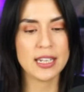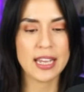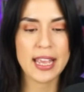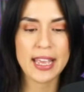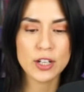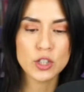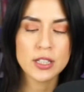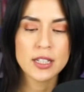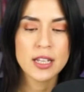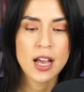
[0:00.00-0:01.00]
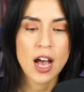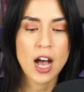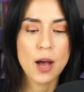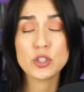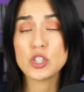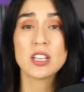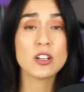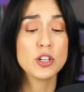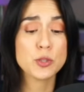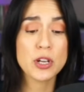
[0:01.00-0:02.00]
Hale, um, and she said
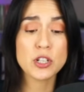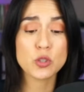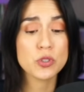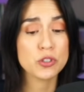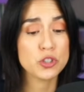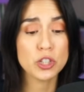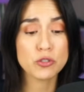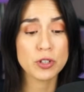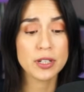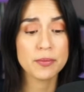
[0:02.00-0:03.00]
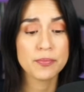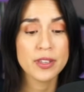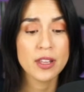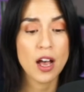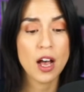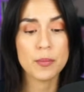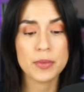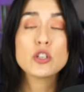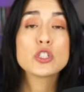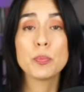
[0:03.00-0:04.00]
her inspiration was her children. Um,
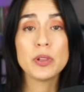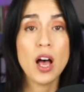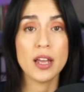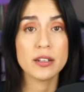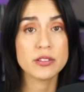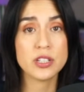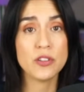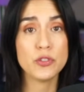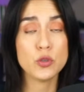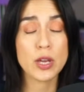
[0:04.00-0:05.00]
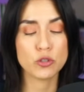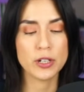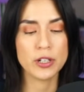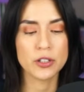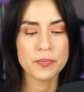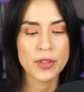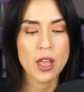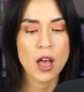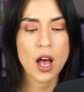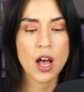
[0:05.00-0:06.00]
here's the plot. See if you get triggered.
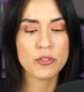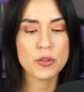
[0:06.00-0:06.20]
Uh, from